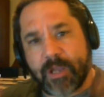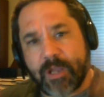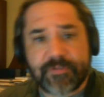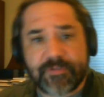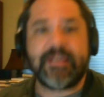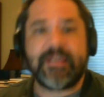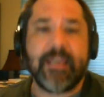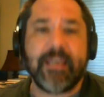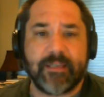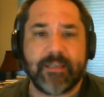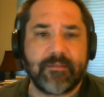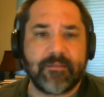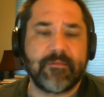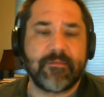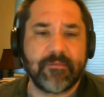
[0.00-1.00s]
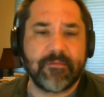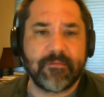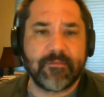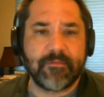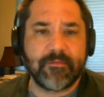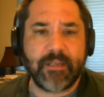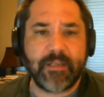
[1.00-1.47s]
Go see it.
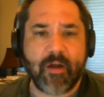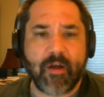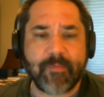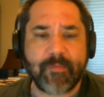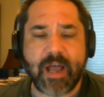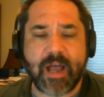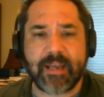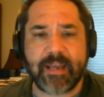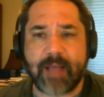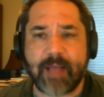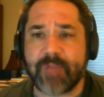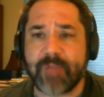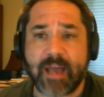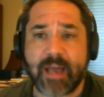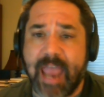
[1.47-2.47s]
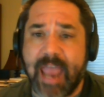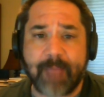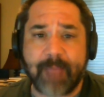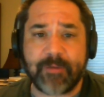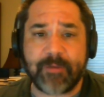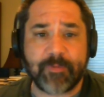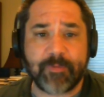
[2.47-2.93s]
I'm not
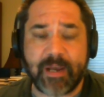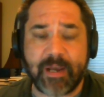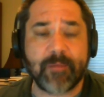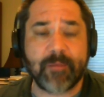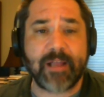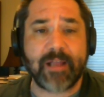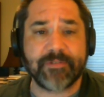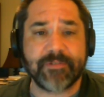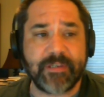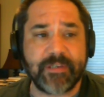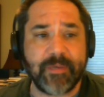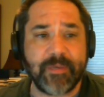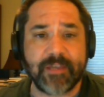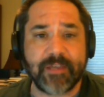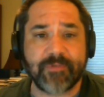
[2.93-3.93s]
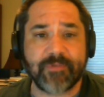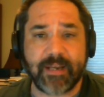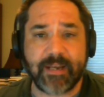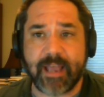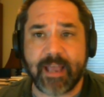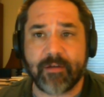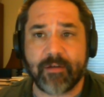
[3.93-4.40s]
happy with Paramount and CBS
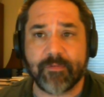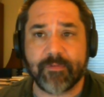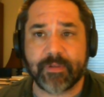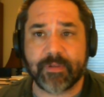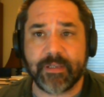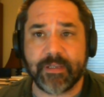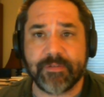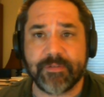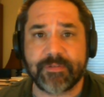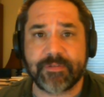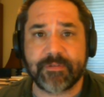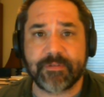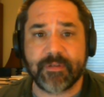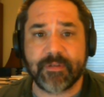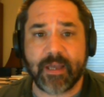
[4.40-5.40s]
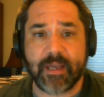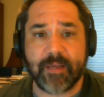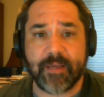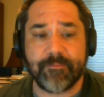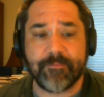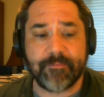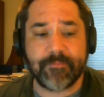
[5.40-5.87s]
right now over these
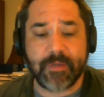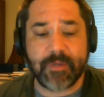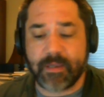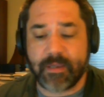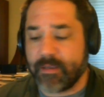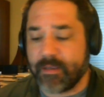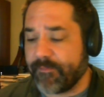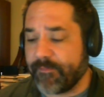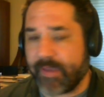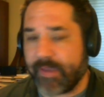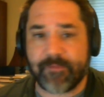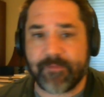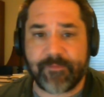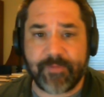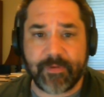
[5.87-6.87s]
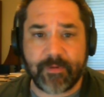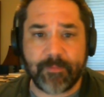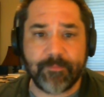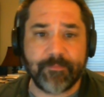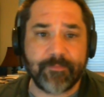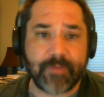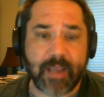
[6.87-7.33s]
fan
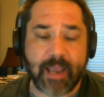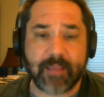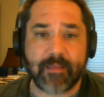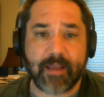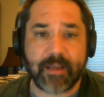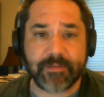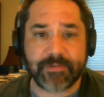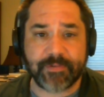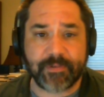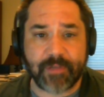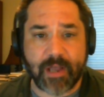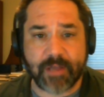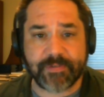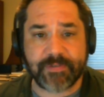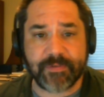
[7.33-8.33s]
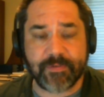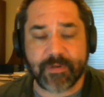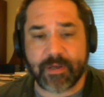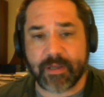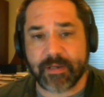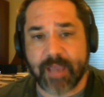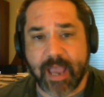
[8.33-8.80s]
film guidelines and the lawsuit
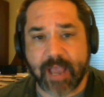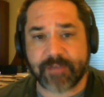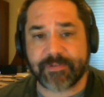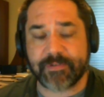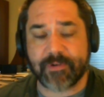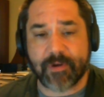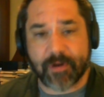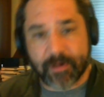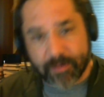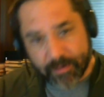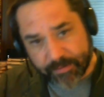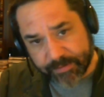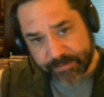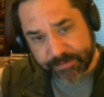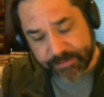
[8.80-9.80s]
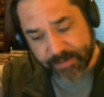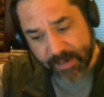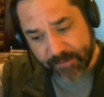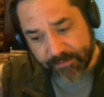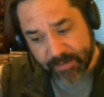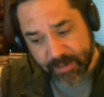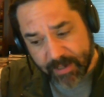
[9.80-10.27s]
on Axonar and all this
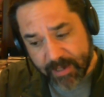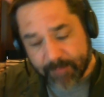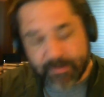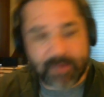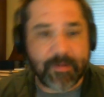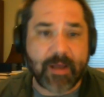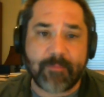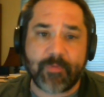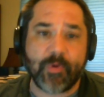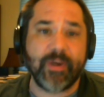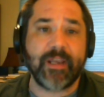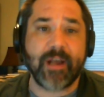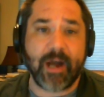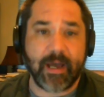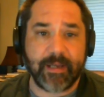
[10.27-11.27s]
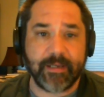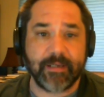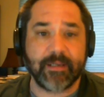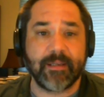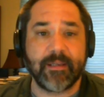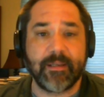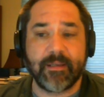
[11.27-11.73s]
stuff. But I'm not
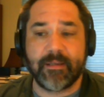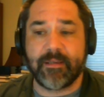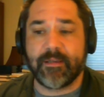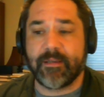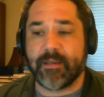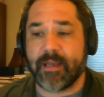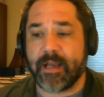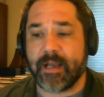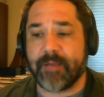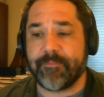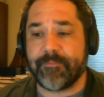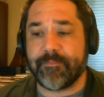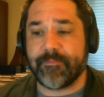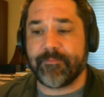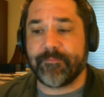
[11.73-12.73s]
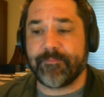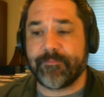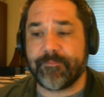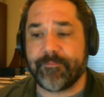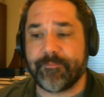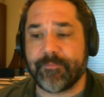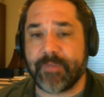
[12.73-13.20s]
boycotting. Uh,
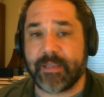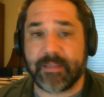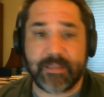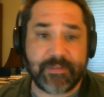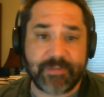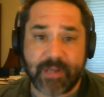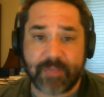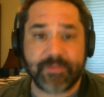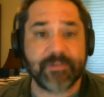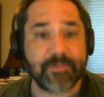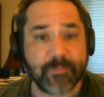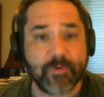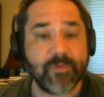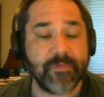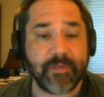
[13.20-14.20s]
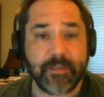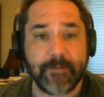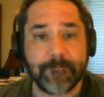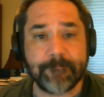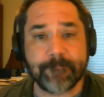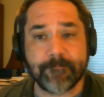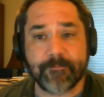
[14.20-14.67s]
at least not this
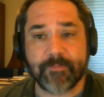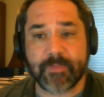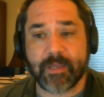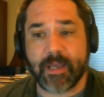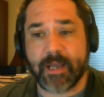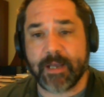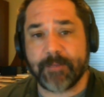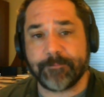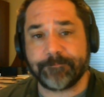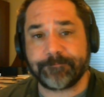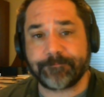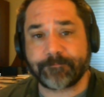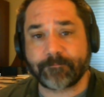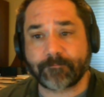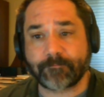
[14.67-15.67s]
movie. Um,